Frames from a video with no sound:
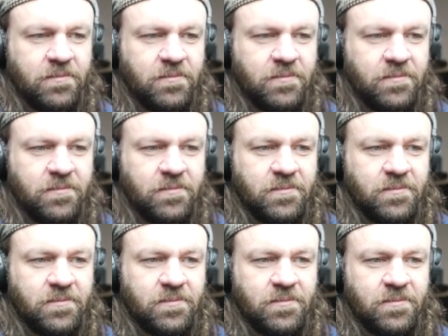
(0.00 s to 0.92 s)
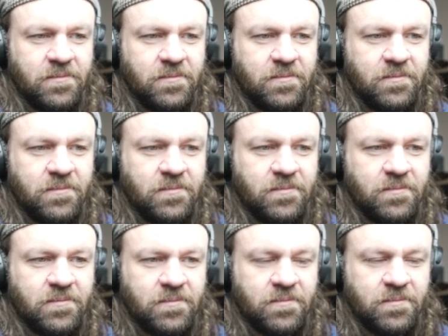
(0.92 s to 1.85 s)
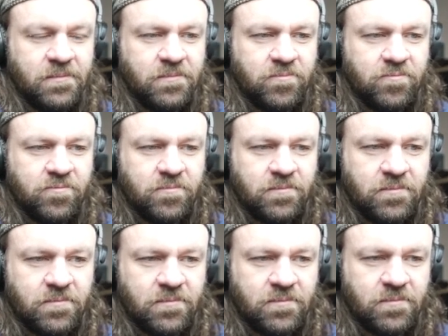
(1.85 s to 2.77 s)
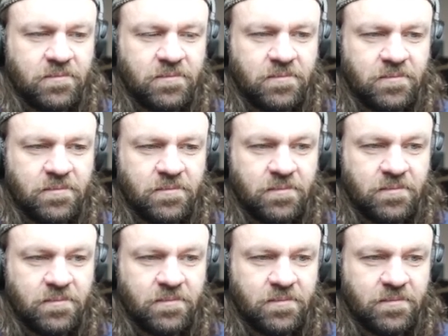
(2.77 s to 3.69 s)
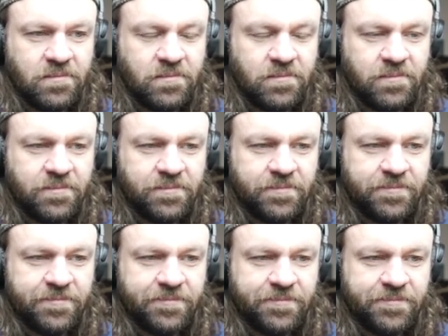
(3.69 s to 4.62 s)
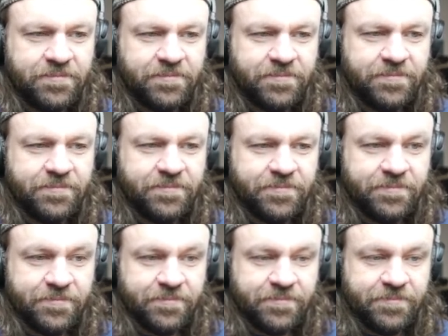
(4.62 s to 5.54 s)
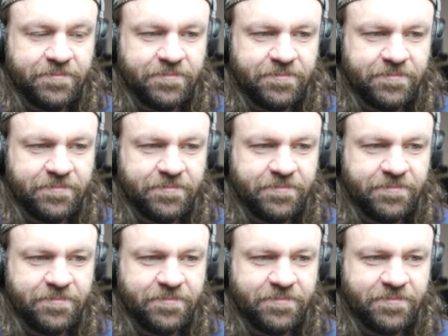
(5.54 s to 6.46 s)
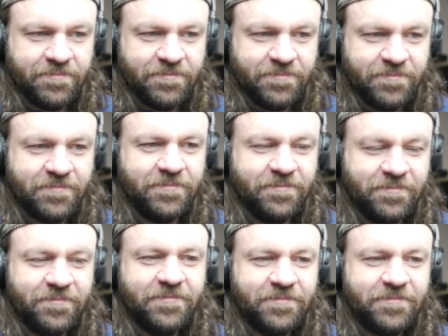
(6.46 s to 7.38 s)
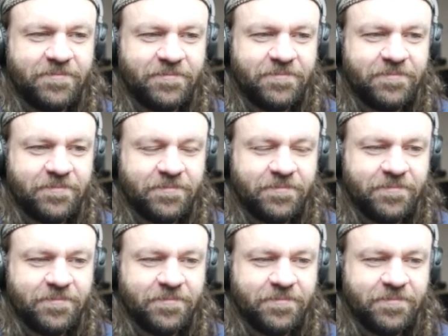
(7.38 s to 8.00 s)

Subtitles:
(silent)